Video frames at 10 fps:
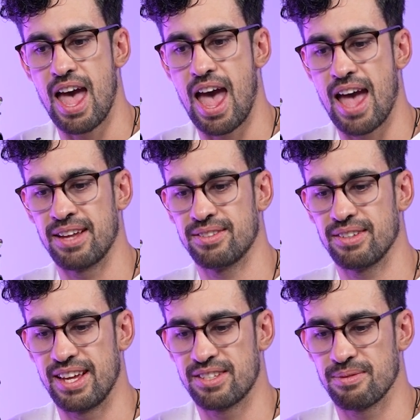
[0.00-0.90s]
and
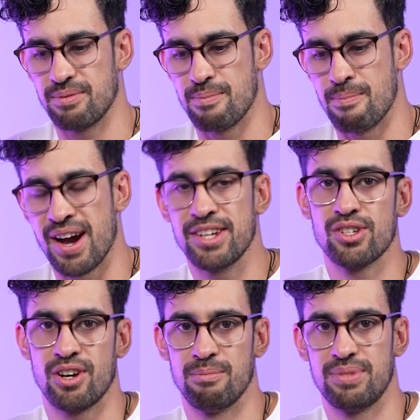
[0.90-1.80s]
it's my
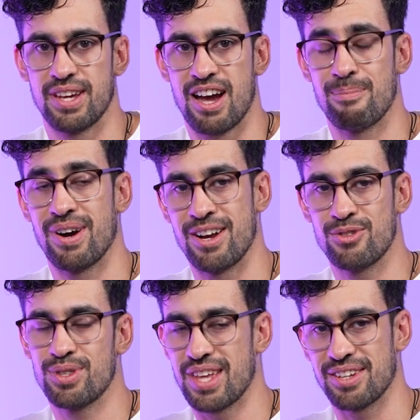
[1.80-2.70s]
job to help
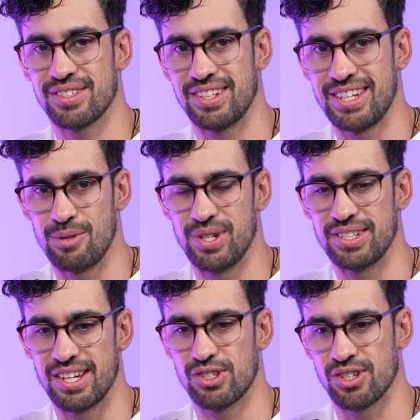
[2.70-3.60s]
100,000 Kiwis
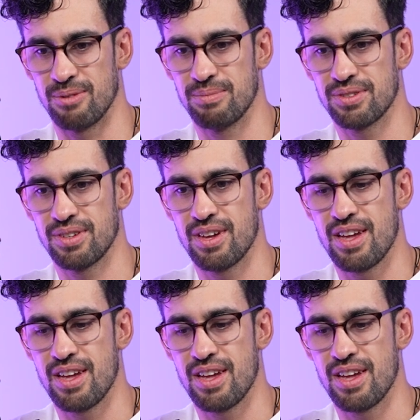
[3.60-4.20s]
get jobs.